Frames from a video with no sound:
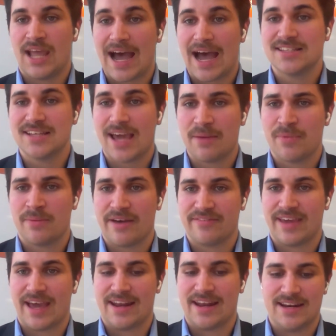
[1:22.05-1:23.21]
As an MMF
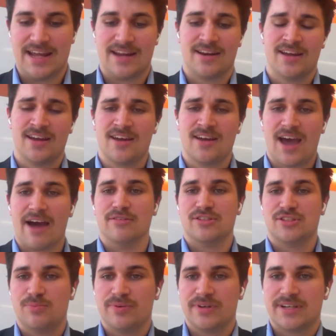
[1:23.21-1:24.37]
candidate, I was
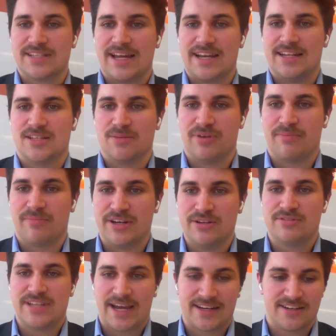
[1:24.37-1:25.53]
super excited to bring my
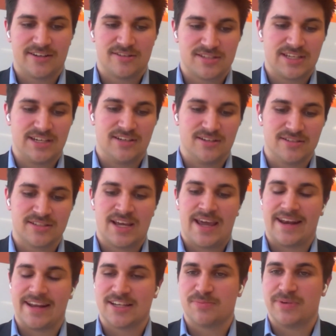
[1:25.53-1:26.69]
new technical skills
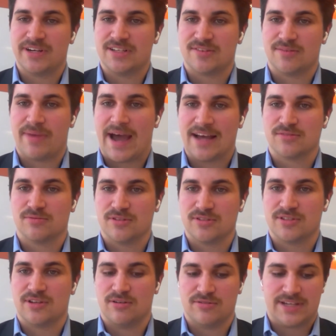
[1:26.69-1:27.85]
and experience from past roles
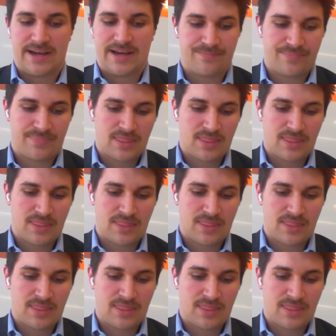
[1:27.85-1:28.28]
to OSAM.